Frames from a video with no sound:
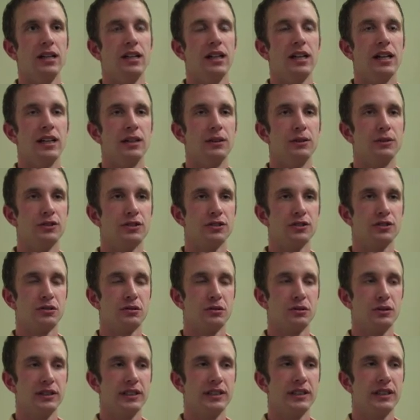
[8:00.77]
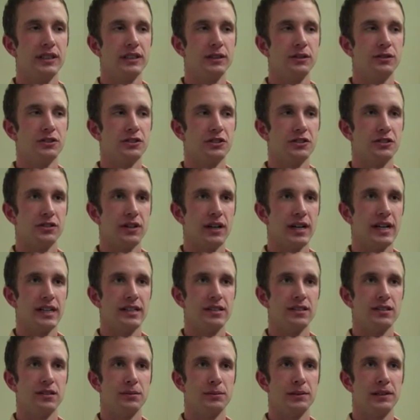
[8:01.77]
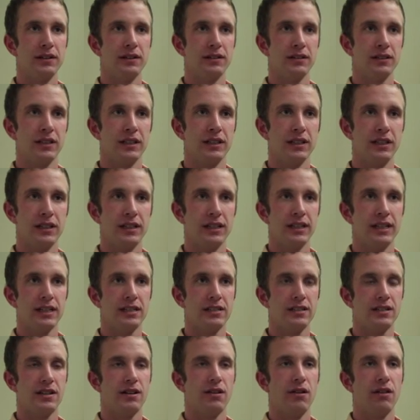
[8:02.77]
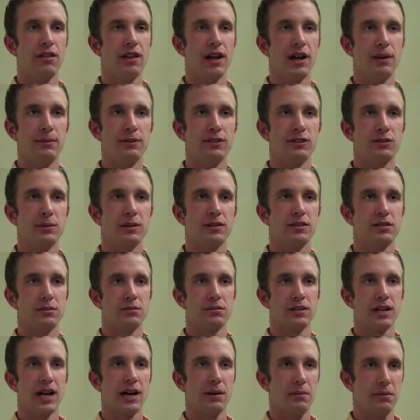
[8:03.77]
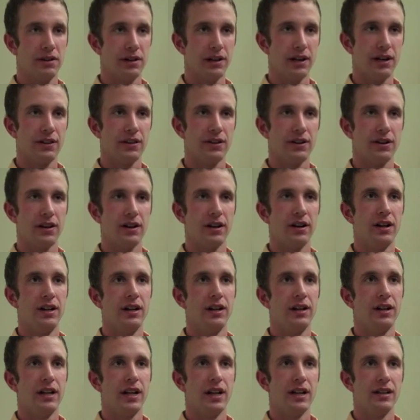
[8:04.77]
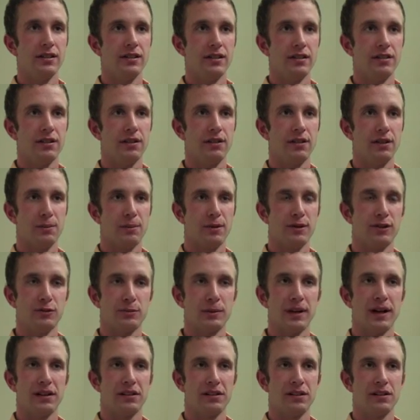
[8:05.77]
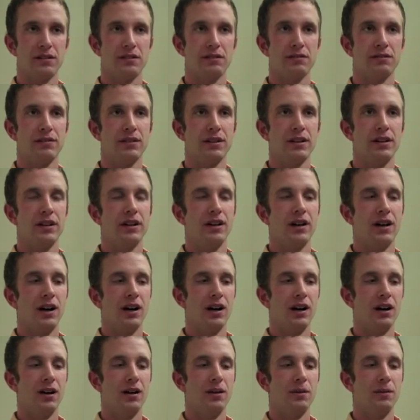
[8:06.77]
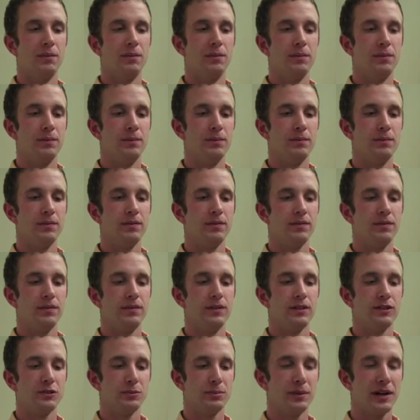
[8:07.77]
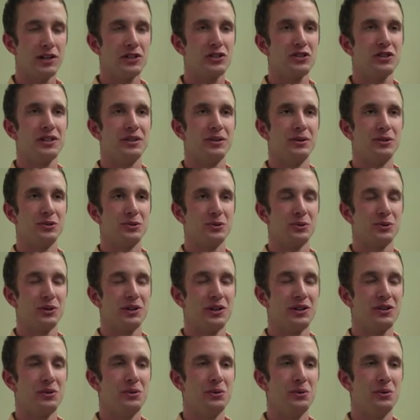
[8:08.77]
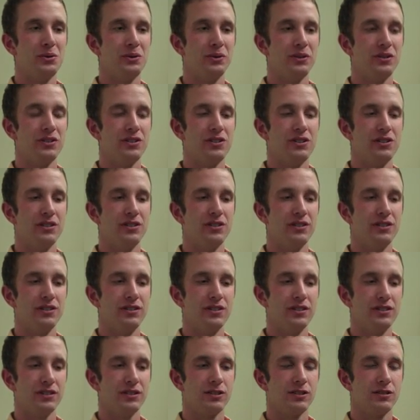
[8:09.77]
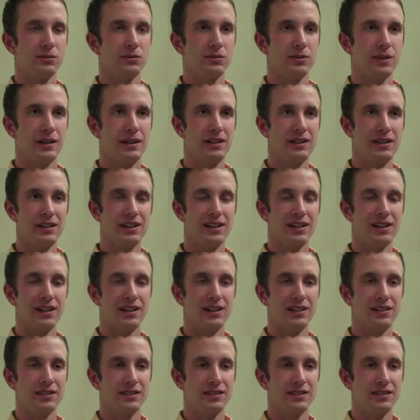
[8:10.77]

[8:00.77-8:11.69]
And it was just really it was great to be able to get to know them and spend some time together and to see their perspective. Um, especially, it was really cool to sp- uh,